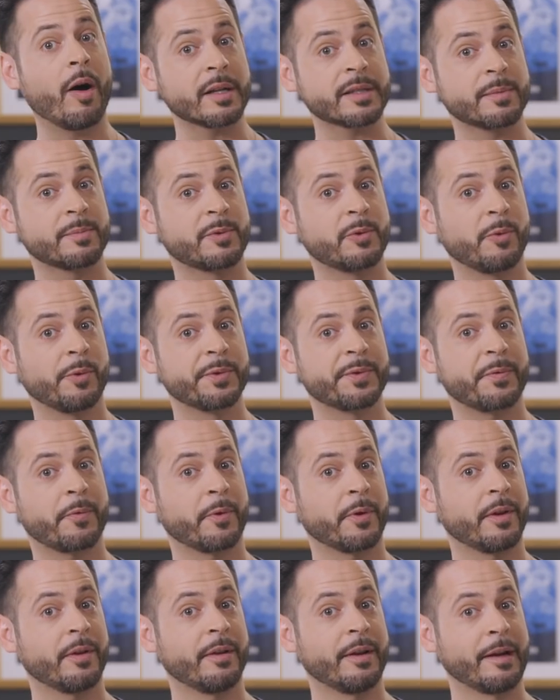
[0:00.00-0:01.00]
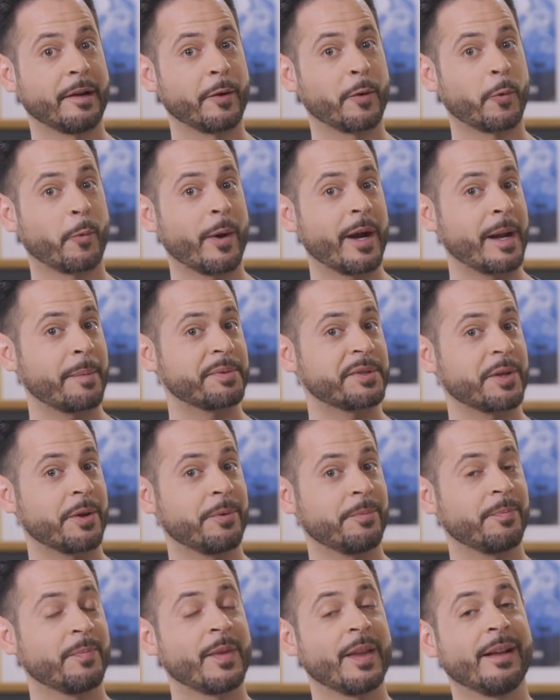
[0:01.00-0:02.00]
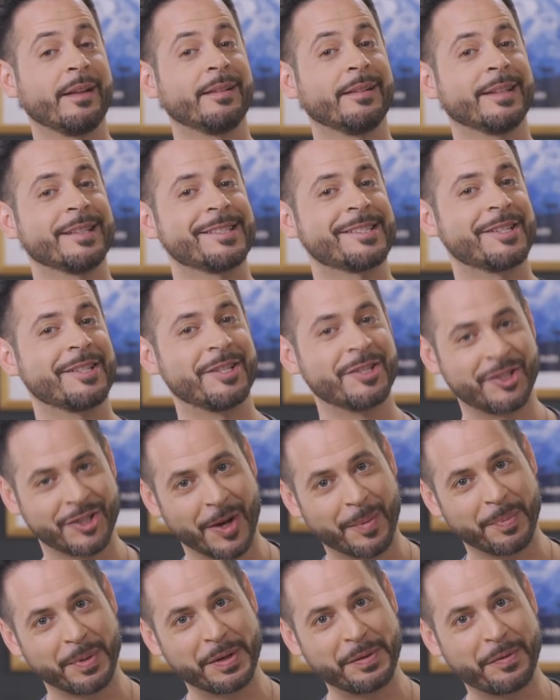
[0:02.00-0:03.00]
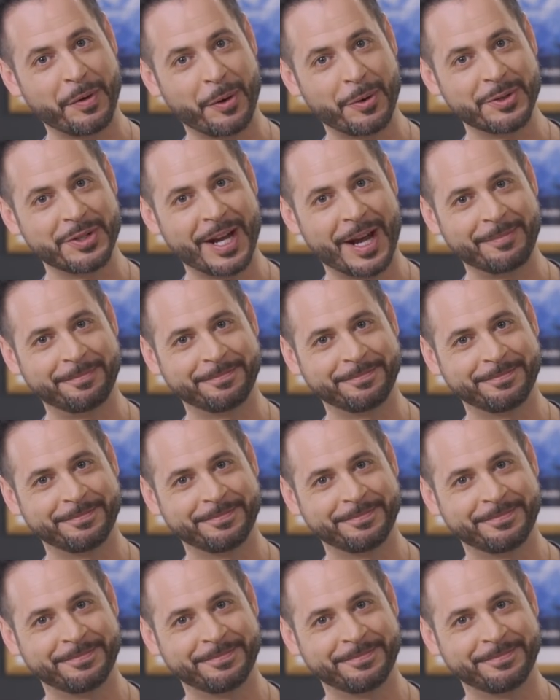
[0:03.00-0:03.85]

awesome tools for you in a great episode. Let's jump into Photoshop.